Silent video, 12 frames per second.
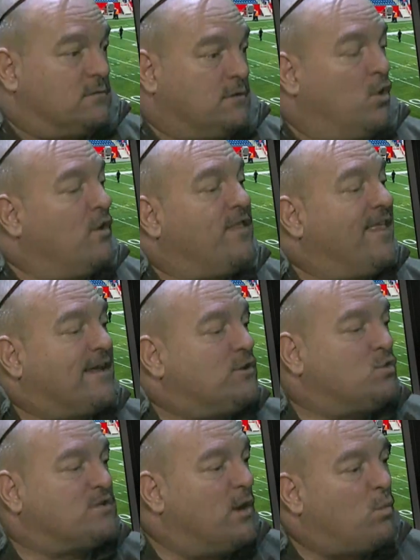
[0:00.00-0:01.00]
The only thing they can
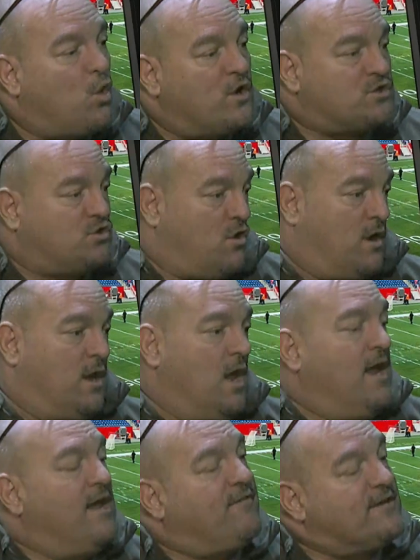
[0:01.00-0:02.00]
do is get worse, Johnny.
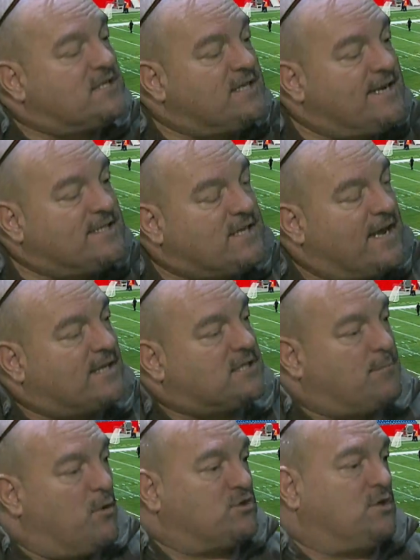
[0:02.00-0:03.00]
If his knee's like it's
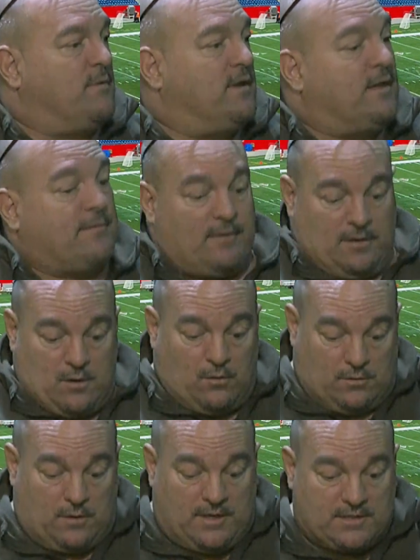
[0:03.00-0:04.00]
supposed to be, like
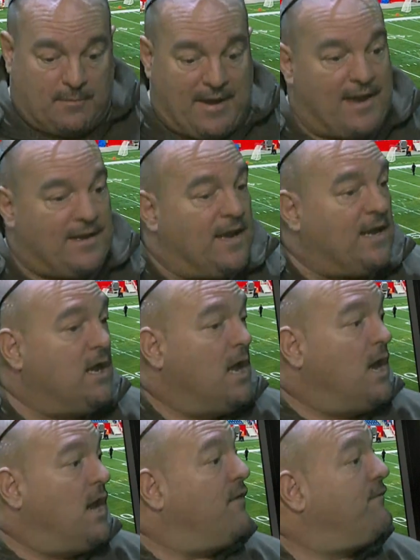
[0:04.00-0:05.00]
he's a bad knee.
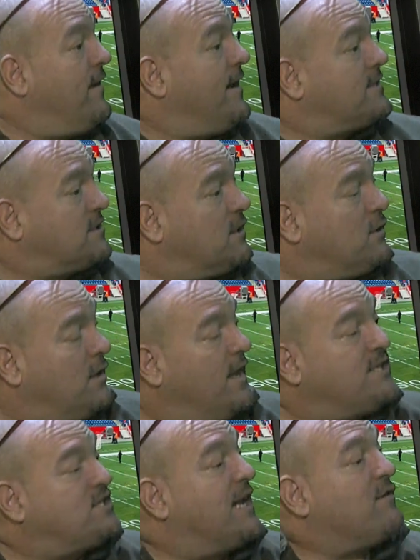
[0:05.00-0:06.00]
If he gets a little,
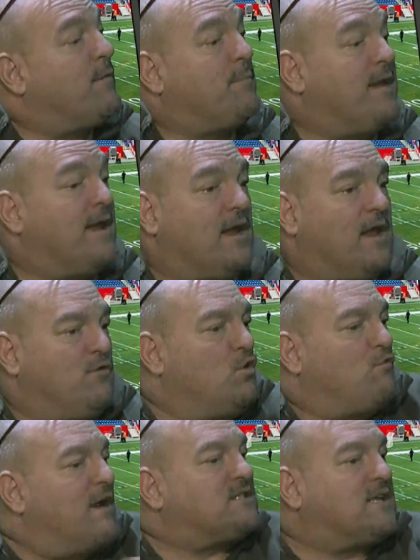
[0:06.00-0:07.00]
instead of it being
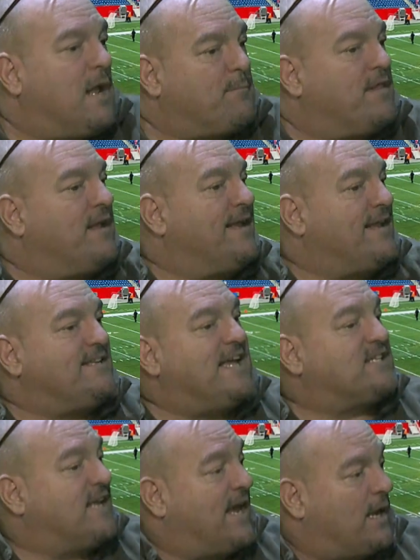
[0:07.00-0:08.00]
rested up and then he
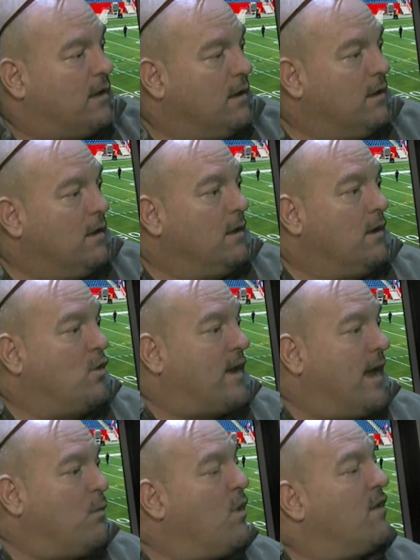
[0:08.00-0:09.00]
takes a hit,
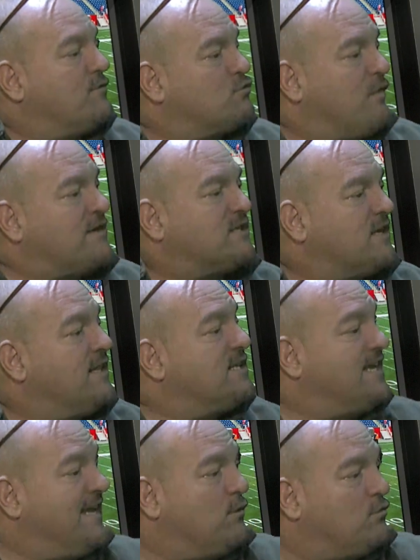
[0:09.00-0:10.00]
okay. Well, if it's rested and
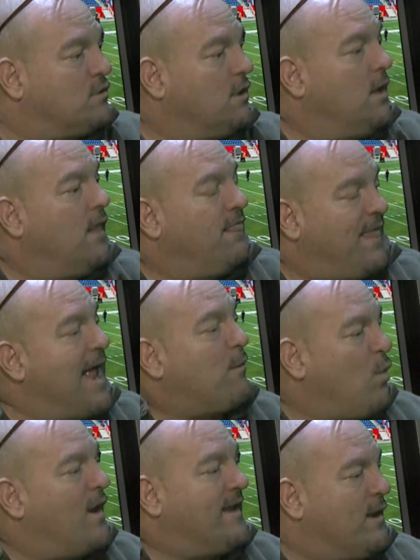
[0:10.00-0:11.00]
it's healed, that
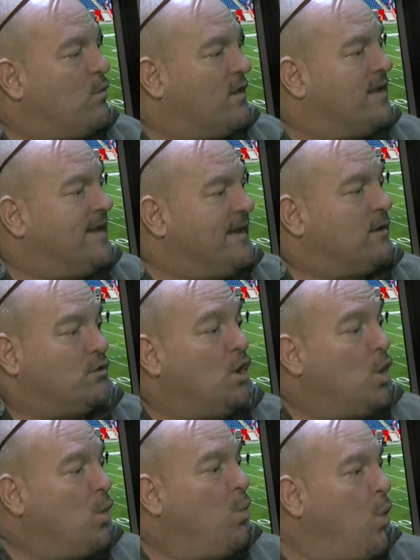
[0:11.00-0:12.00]
one hit will heal
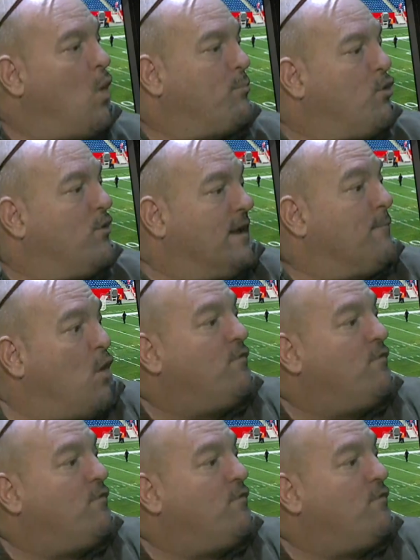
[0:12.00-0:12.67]
won't put him over